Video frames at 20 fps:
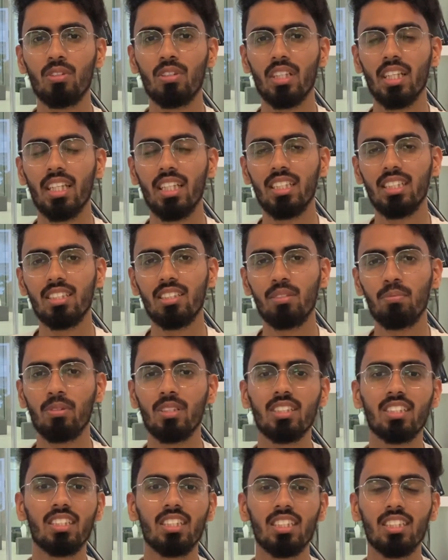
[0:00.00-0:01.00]

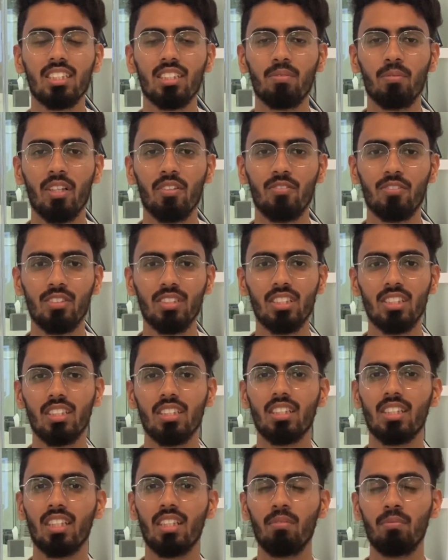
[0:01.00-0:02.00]
83% in my first year
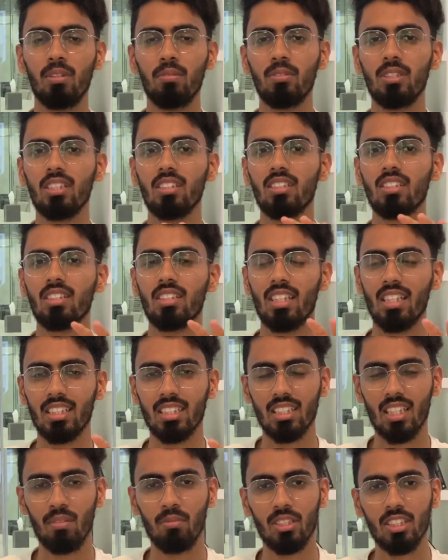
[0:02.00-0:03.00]
MBBS
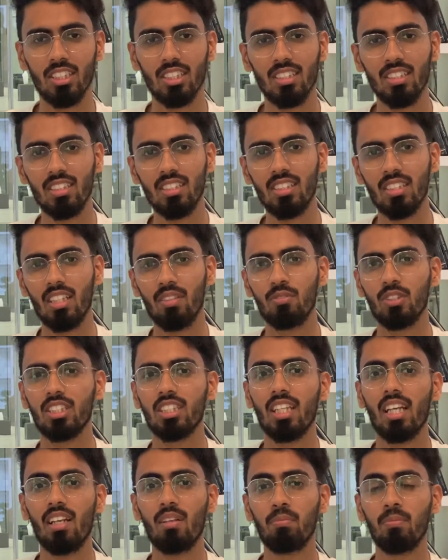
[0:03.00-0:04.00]
examinations, which
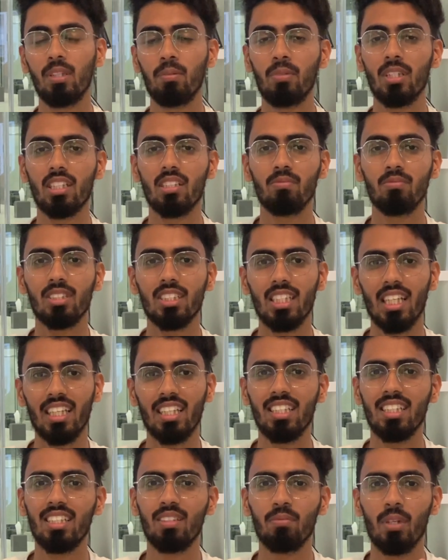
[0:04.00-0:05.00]
helped me become second
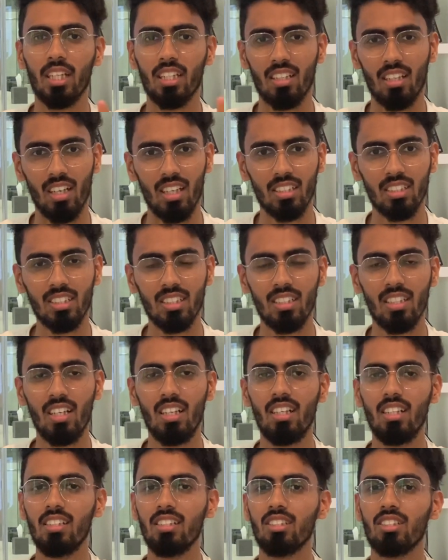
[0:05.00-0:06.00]
in my class.
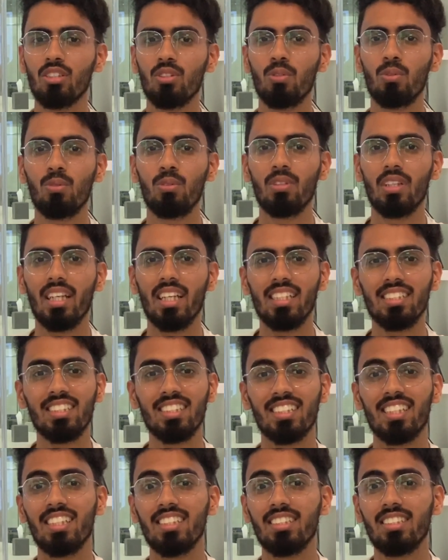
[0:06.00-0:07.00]
So let's
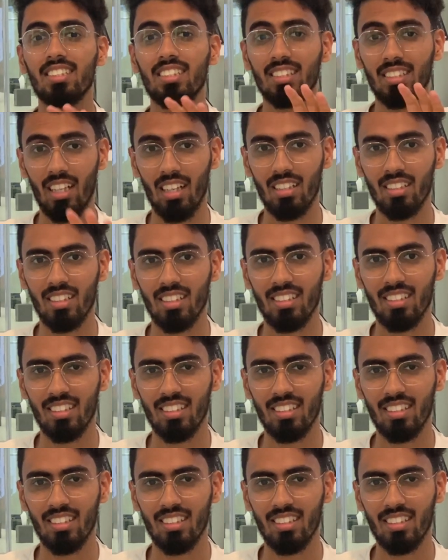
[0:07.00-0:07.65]
get started.